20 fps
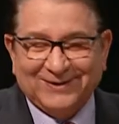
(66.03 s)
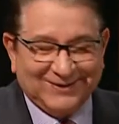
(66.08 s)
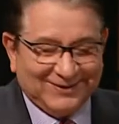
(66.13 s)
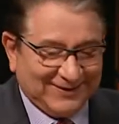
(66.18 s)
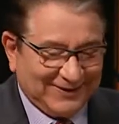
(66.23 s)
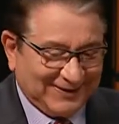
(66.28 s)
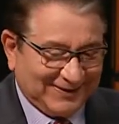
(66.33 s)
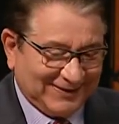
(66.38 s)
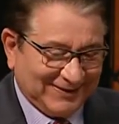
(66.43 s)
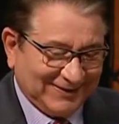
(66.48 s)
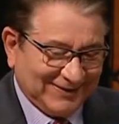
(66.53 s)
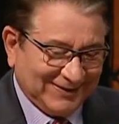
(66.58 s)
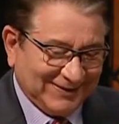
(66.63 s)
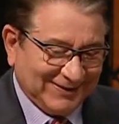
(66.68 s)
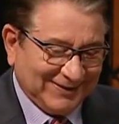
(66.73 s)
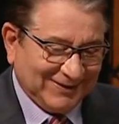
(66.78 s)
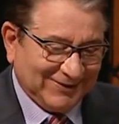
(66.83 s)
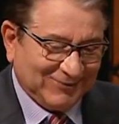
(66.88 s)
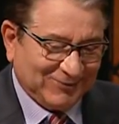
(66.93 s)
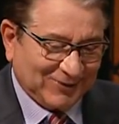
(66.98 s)
and
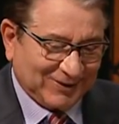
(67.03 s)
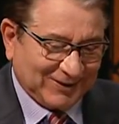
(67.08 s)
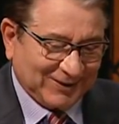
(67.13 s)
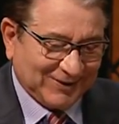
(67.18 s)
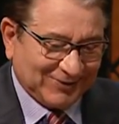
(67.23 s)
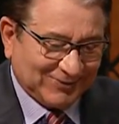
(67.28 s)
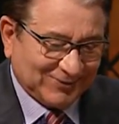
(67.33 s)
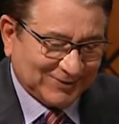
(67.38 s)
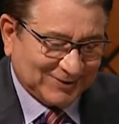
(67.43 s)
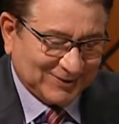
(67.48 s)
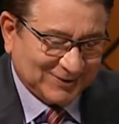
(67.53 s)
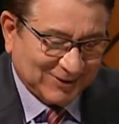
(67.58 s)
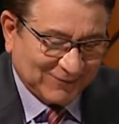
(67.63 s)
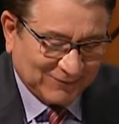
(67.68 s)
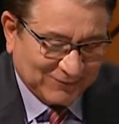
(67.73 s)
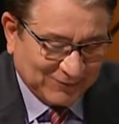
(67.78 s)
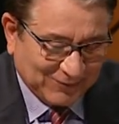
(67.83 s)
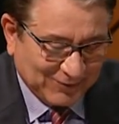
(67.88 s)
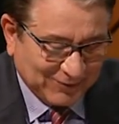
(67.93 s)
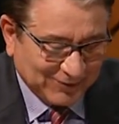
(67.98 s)
working on stuff
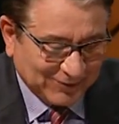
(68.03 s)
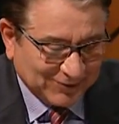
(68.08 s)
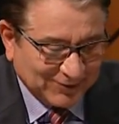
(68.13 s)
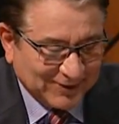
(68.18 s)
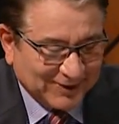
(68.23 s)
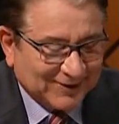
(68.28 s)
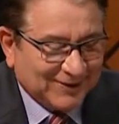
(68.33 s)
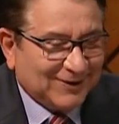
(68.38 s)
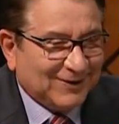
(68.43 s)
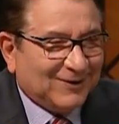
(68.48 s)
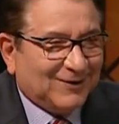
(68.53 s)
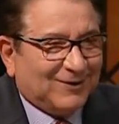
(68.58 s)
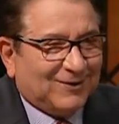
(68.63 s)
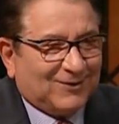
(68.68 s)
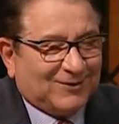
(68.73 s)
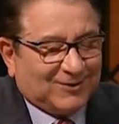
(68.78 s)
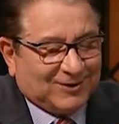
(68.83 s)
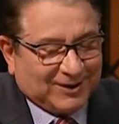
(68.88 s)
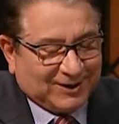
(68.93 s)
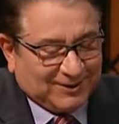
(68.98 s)
with you.
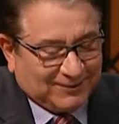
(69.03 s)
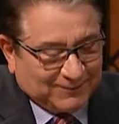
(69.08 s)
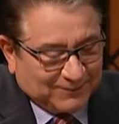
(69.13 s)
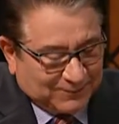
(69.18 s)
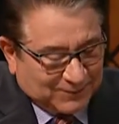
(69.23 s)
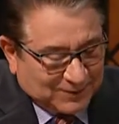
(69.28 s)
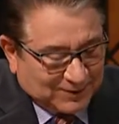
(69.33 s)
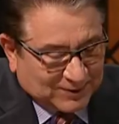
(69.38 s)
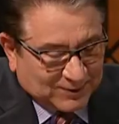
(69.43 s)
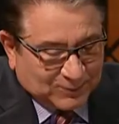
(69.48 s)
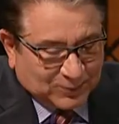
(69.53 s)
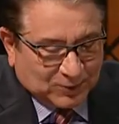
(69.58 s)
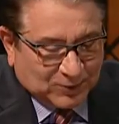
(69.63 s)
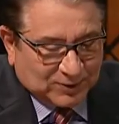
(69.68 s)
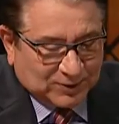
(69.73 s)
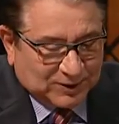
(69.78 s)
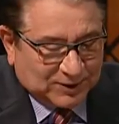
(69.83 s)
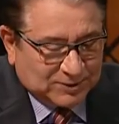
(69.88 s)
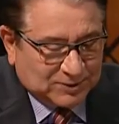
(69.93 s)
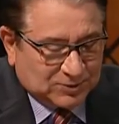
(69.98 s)
All right.
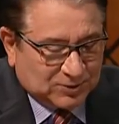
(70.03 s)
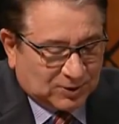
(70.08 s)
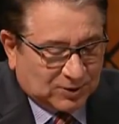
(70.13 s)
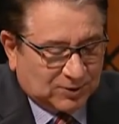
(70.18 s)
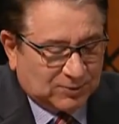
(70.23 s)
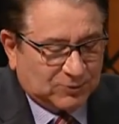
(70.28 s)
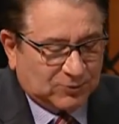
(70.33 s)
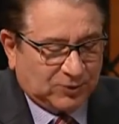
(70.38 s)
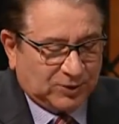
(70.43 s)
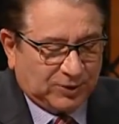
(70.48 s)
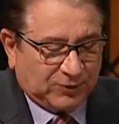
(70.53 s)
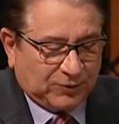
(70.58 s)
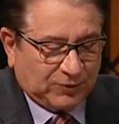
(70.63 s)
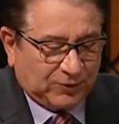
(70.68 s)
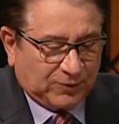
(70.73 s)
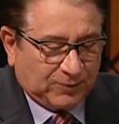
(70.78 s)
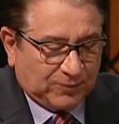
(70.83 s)
Paul, let's start with